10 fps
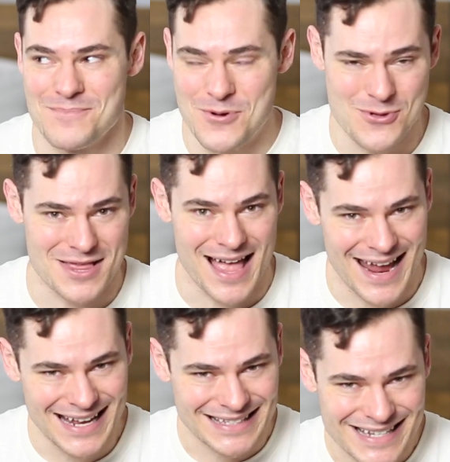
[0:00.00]

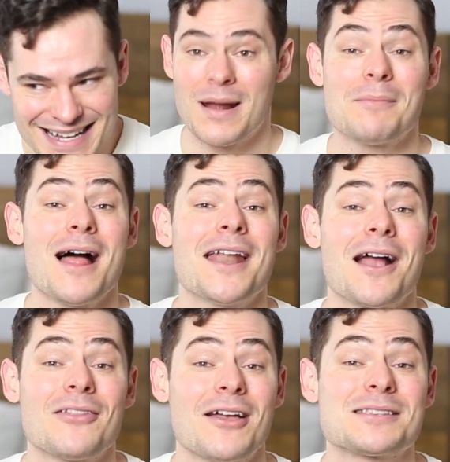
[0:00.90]
Moonlight, but I'm glad I
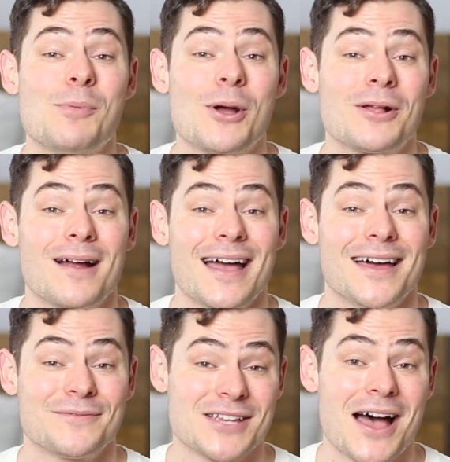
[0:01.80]
got that spoiler
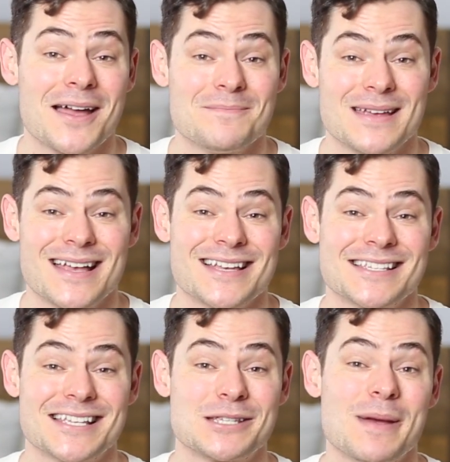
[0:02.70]
ahead of time
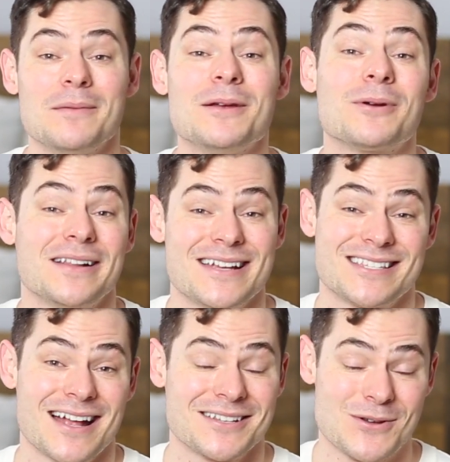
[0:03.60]
because it's made me really
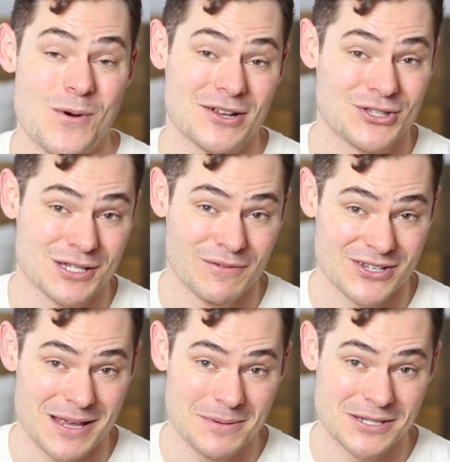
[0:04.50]
excited to watch this
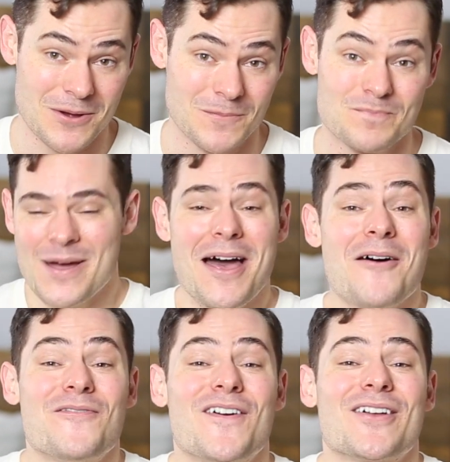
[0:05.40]
first episode.
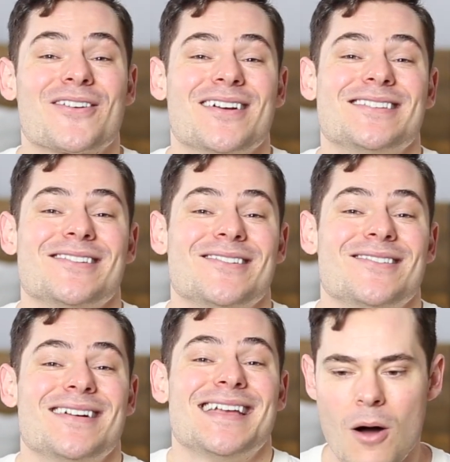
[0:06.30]
Without further
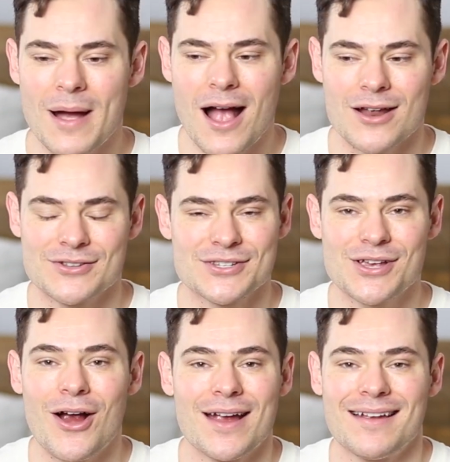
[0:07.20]
ado, oh my god,
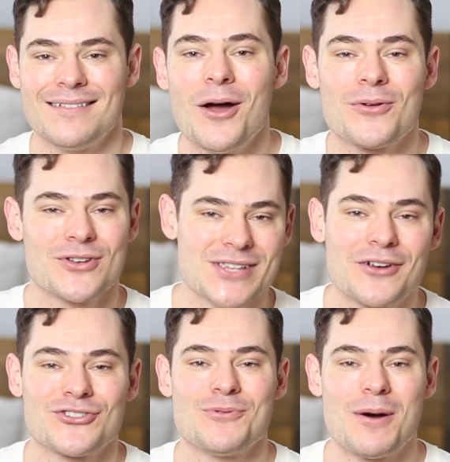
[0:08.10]
sorry, no, there's
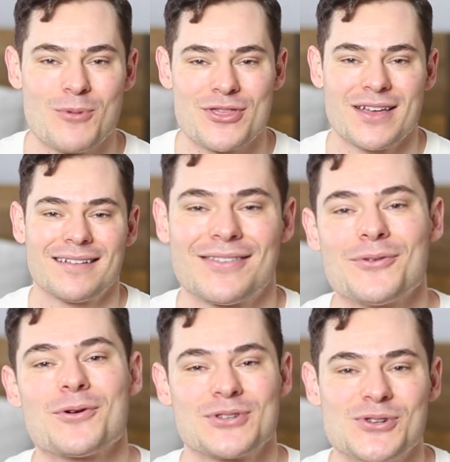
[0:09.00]
actually one more thing.
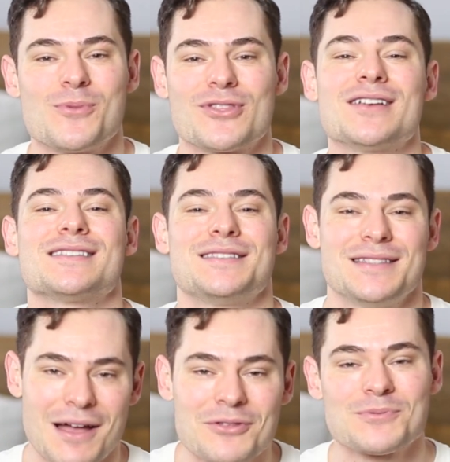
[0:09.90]
So there were two more things,
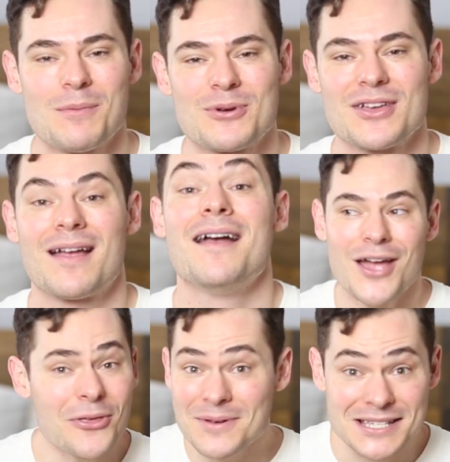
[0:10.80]
now there's one more thing. The
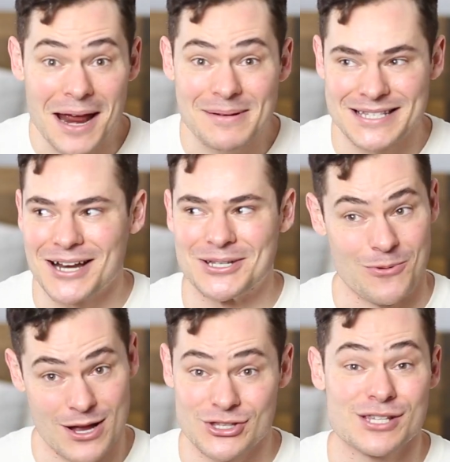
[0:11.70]
other reason I'm excited to
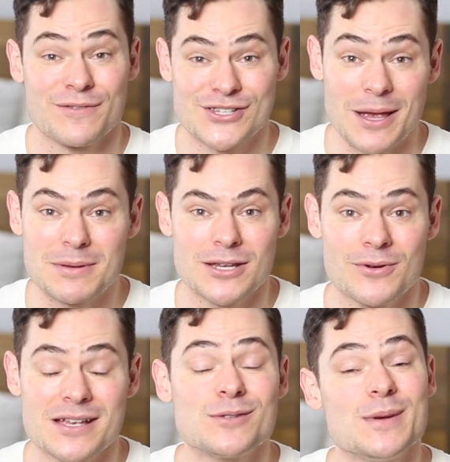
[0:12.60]
watch this first
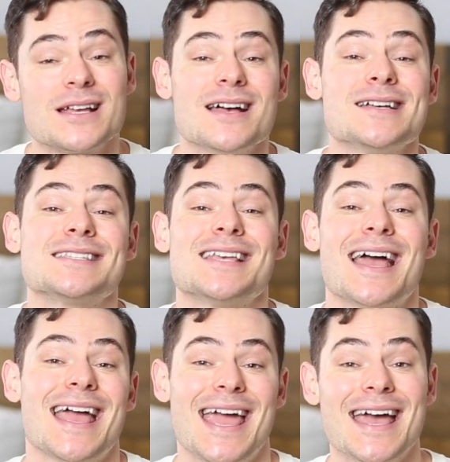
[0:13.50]
episode is because
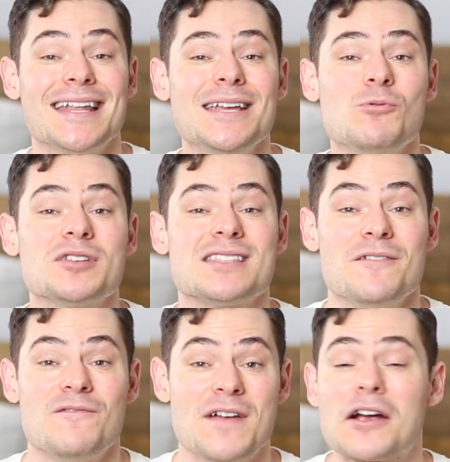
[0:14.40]
Annie was the
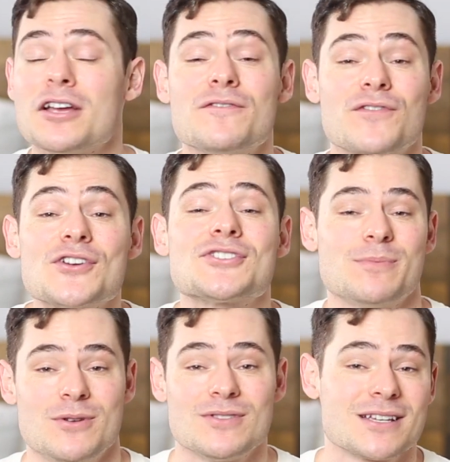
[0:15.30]
very first
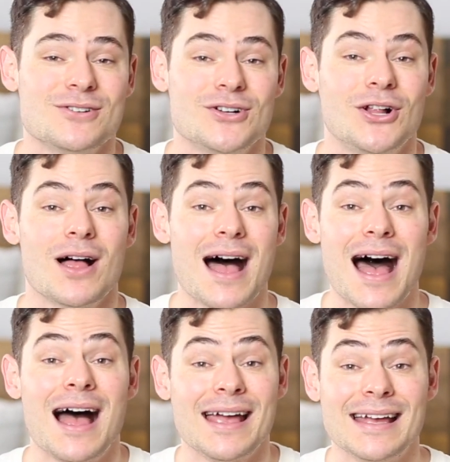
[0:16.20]
musical
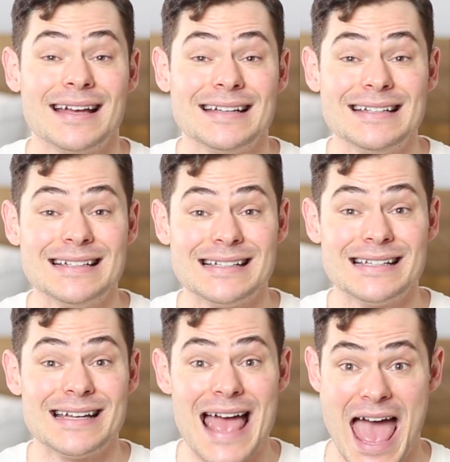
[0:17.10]
I
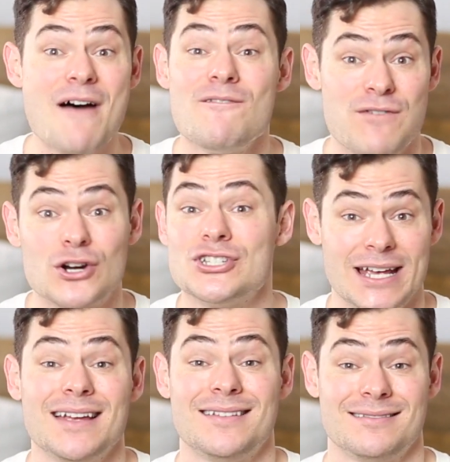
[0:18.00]
ever
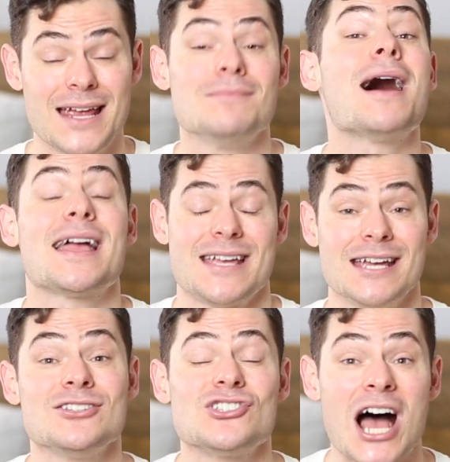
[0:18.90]
did in my
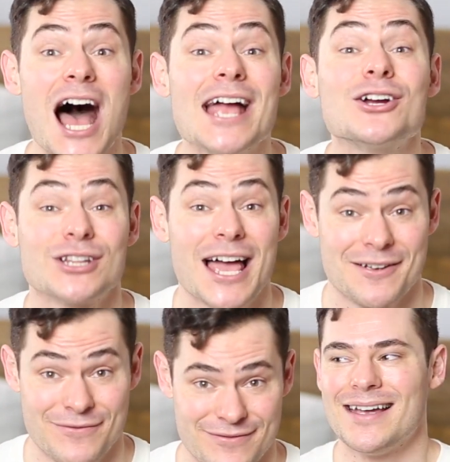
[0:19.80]
entire life.
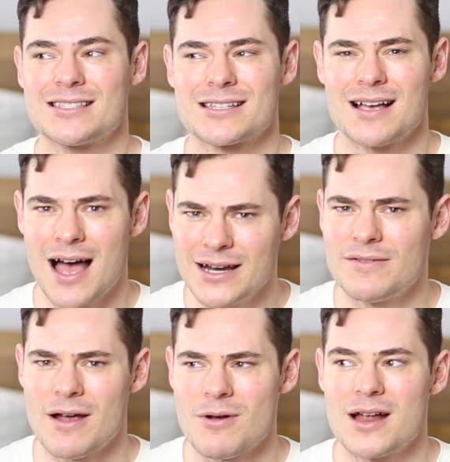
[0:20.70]
It's kind
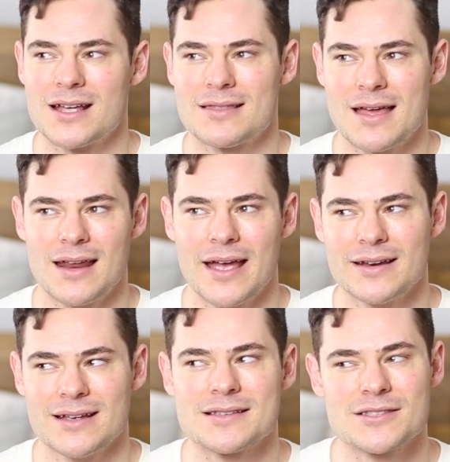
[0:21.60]
of ironic that
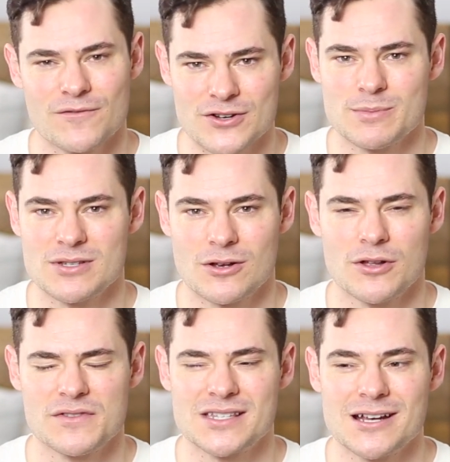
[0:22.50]
Annie is the first musical
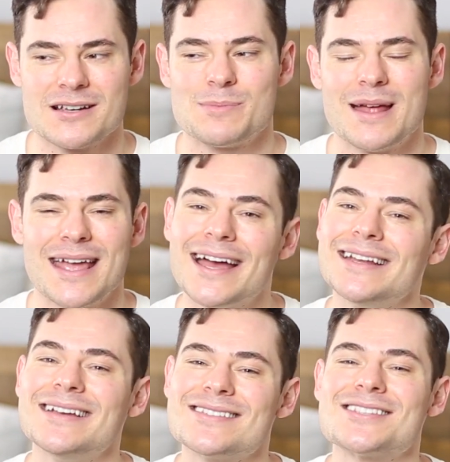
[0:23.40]
of the series, but
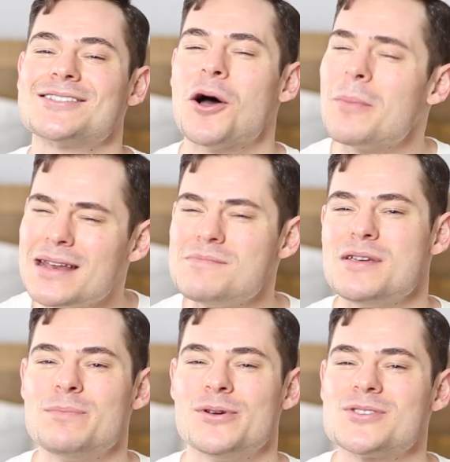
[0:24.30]
Annie is so many
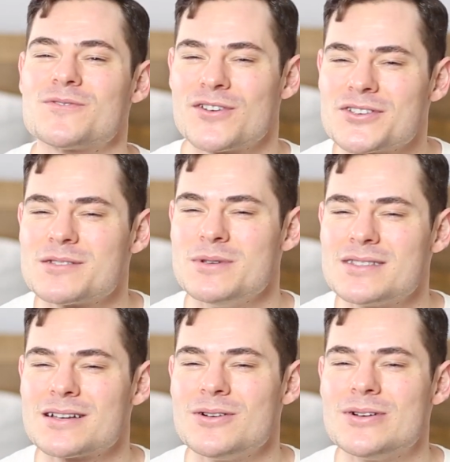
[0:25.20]
people's first
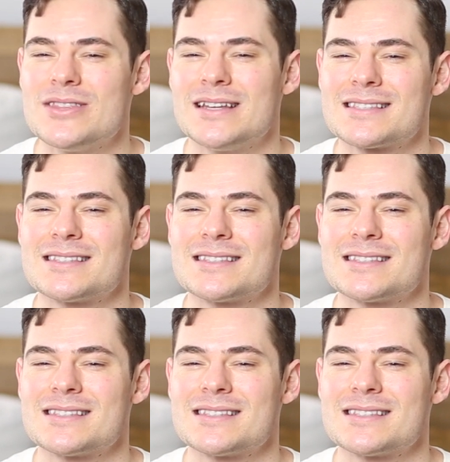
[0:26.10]
musical that